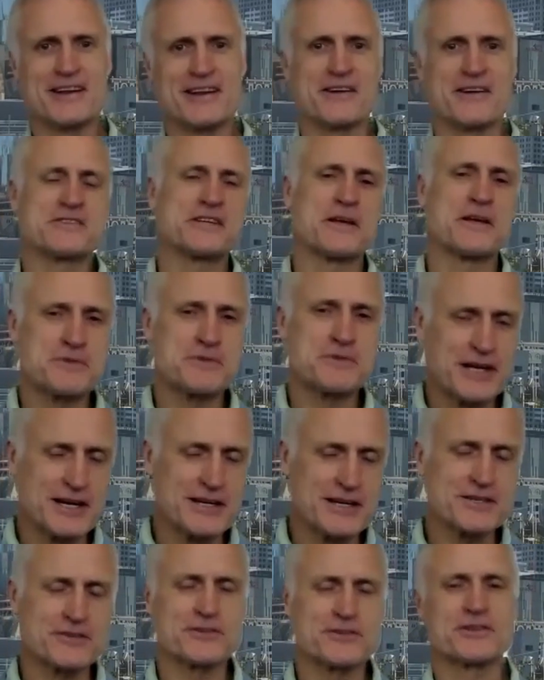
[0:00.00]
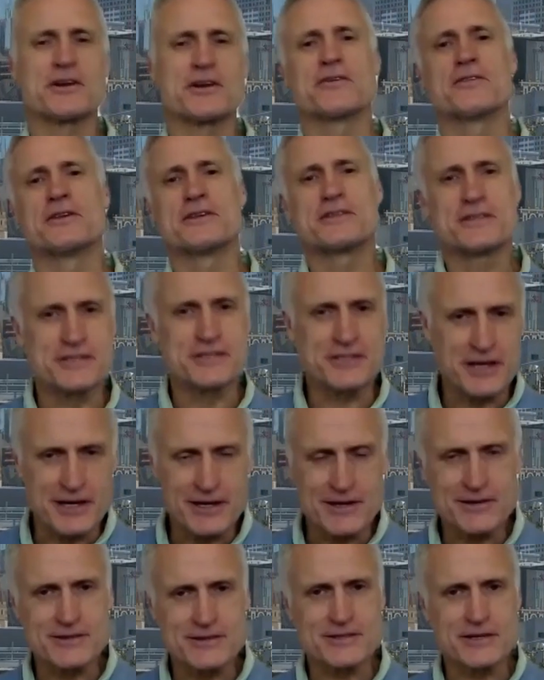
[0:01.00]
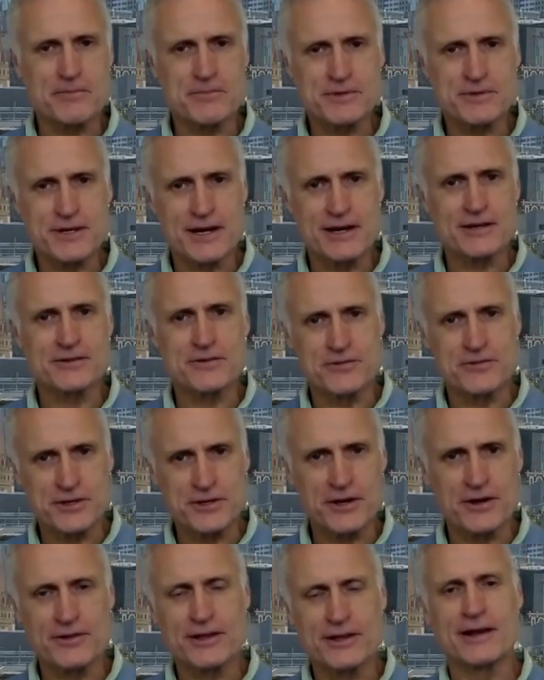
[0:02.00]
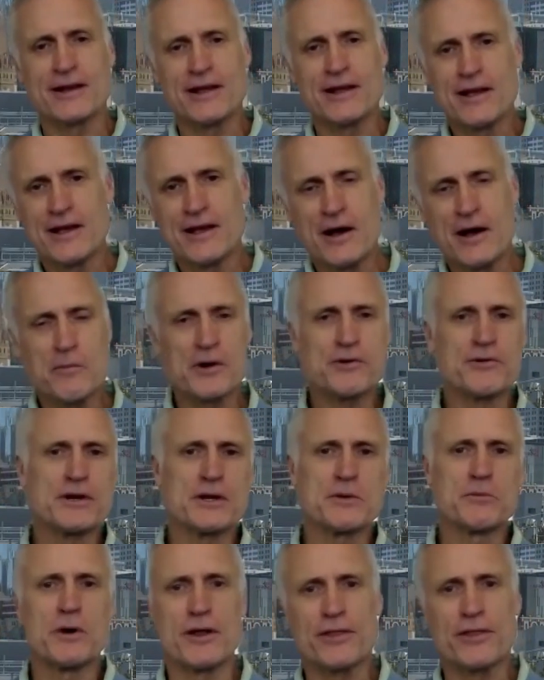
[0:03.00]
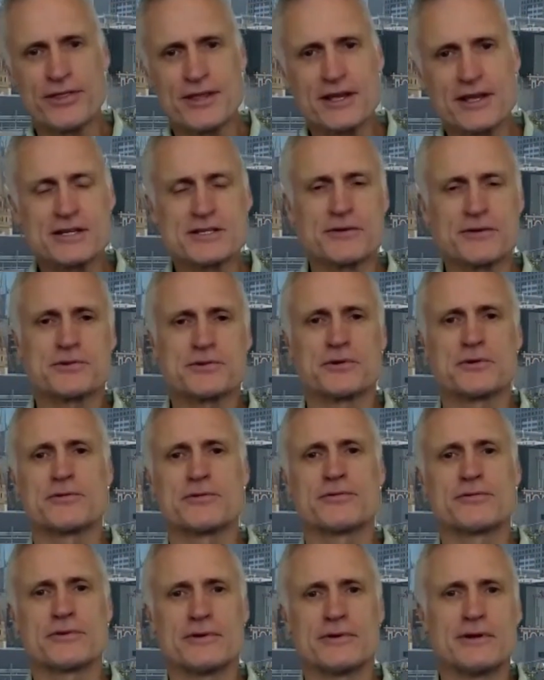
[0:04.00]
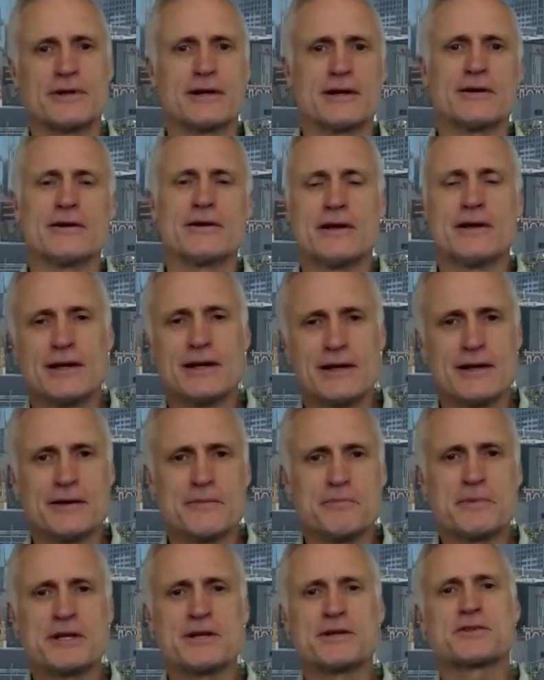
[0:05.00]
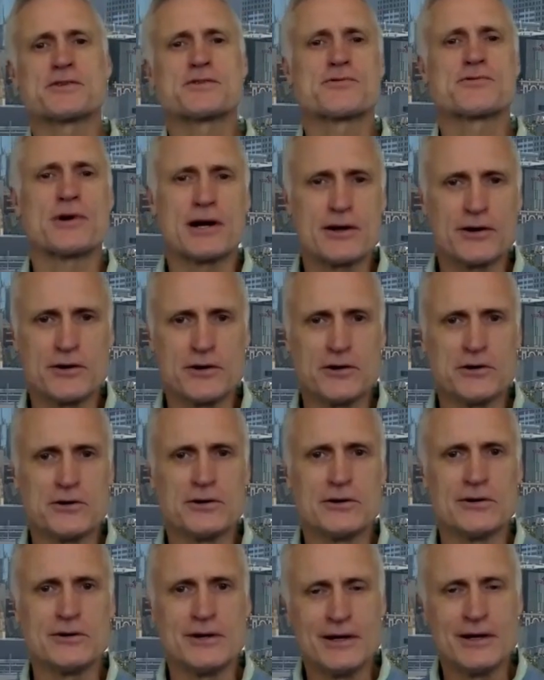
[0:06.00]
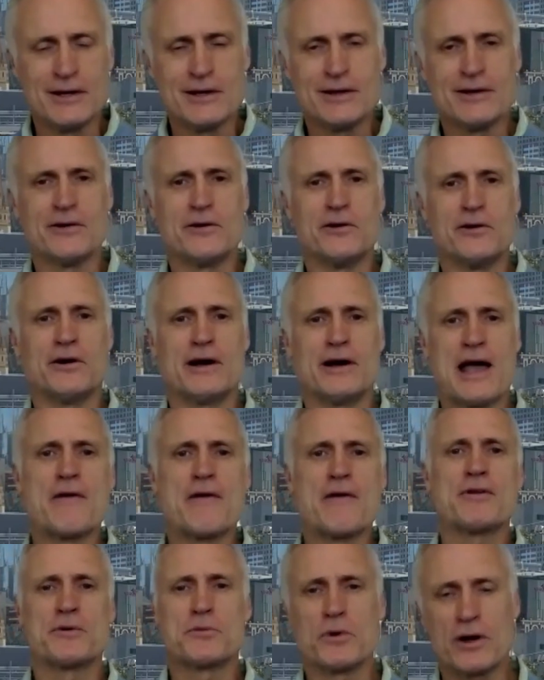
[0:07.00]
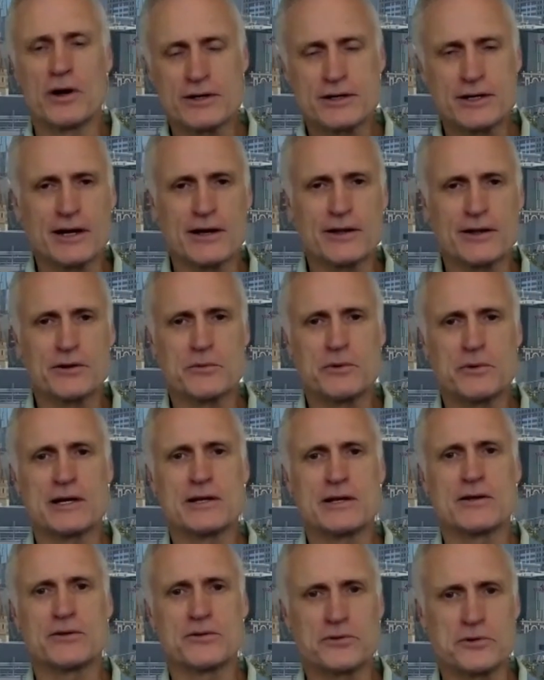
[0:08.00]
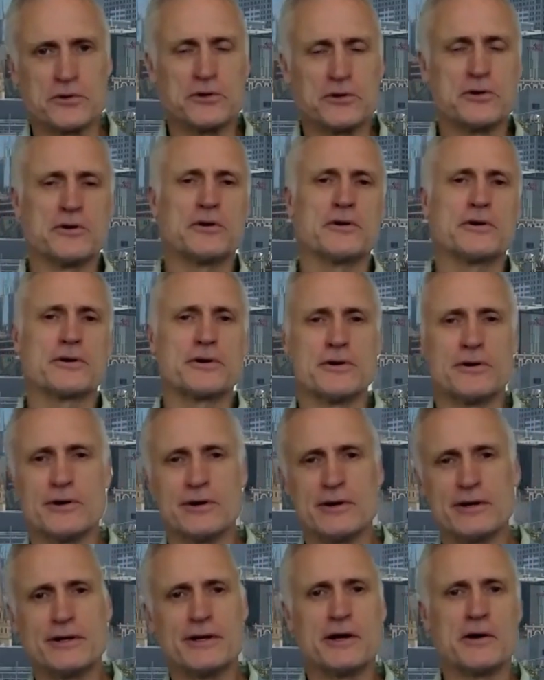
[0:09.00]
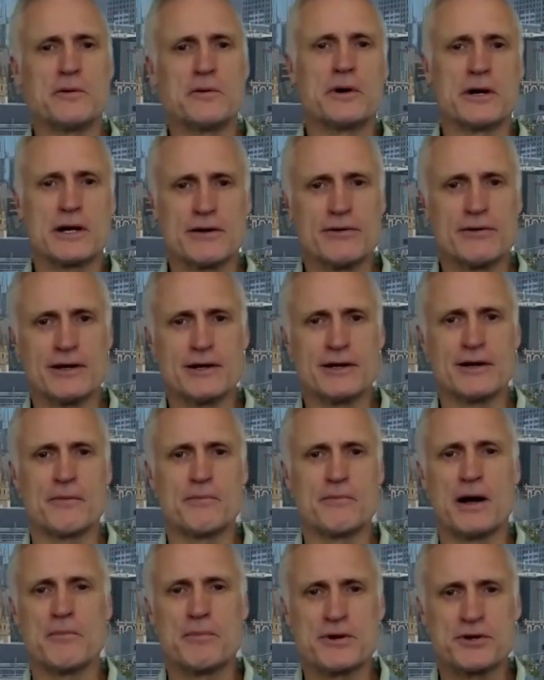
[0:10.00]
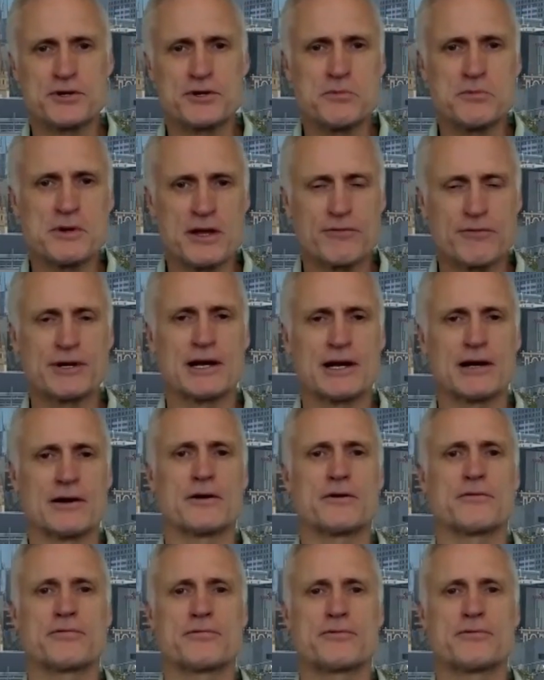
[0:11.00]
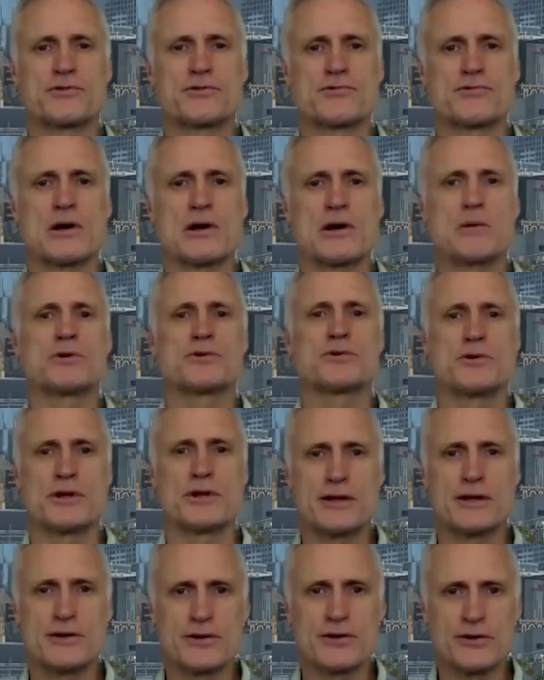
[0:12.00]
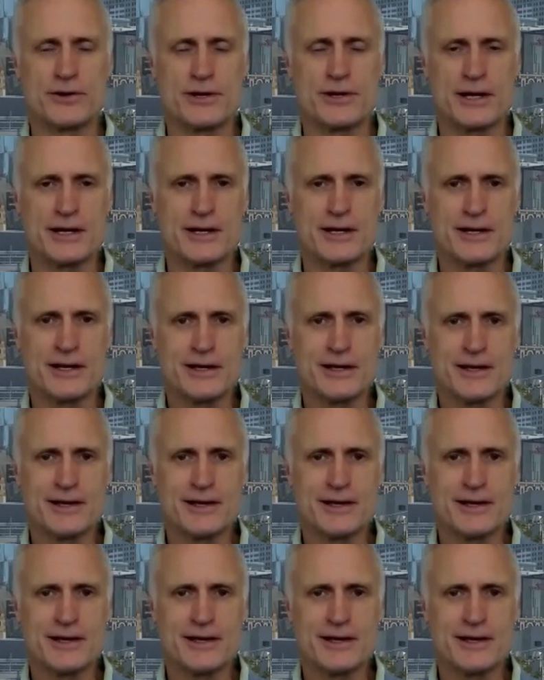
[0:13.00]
you know, some studies have shown this and some studies have shown that, I'm wondering what things have sort of, you know, been a struggle or haven't worked out the way you thought, or, you know, whatever. I'm assuming you've done a lot of troubleshooting in your day.